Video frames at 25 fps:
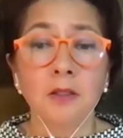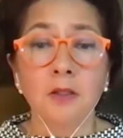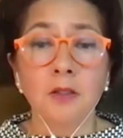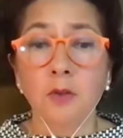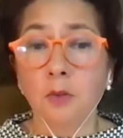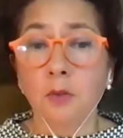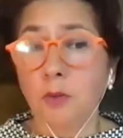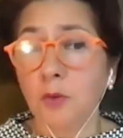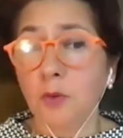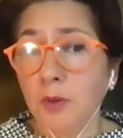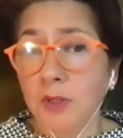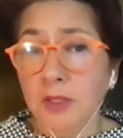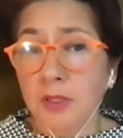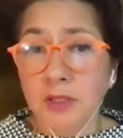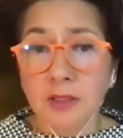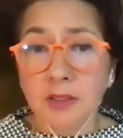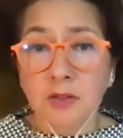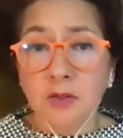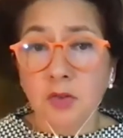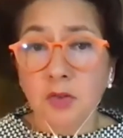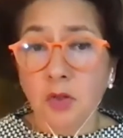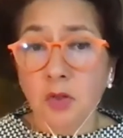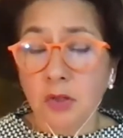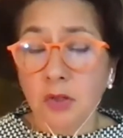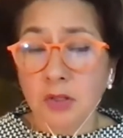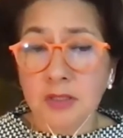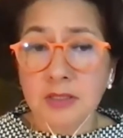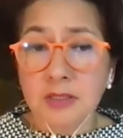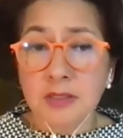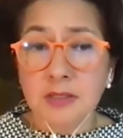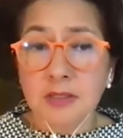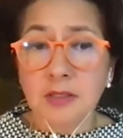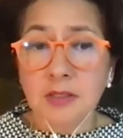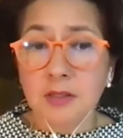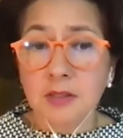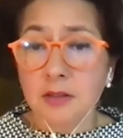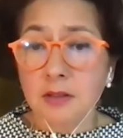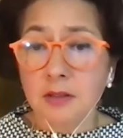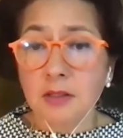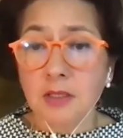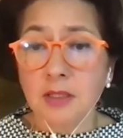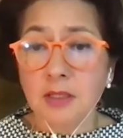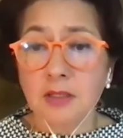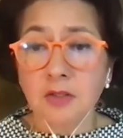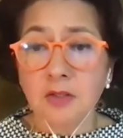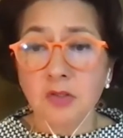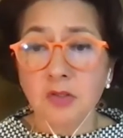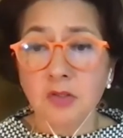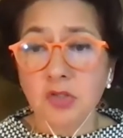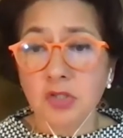Quickly, Torsten
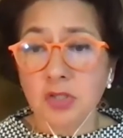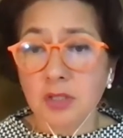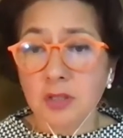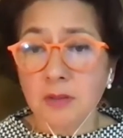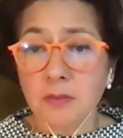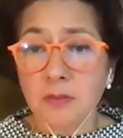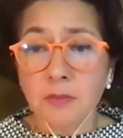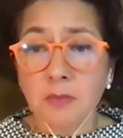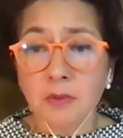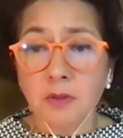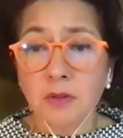and Jim,